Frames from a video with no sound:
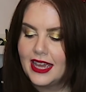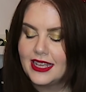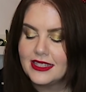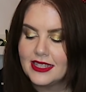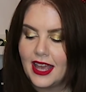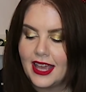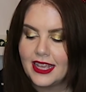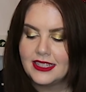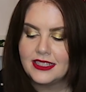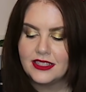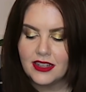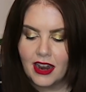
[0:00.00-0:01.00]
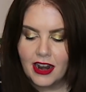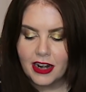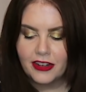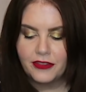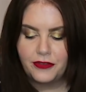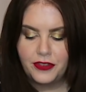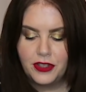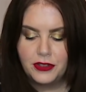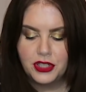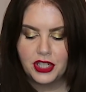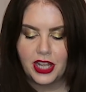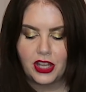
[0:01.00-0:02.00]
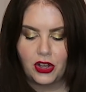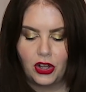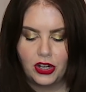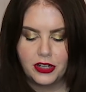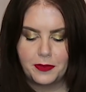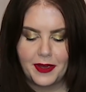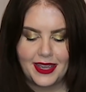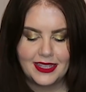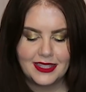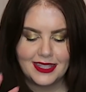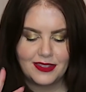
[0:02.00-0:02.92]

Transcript: It's a dark fuchsia coloured base.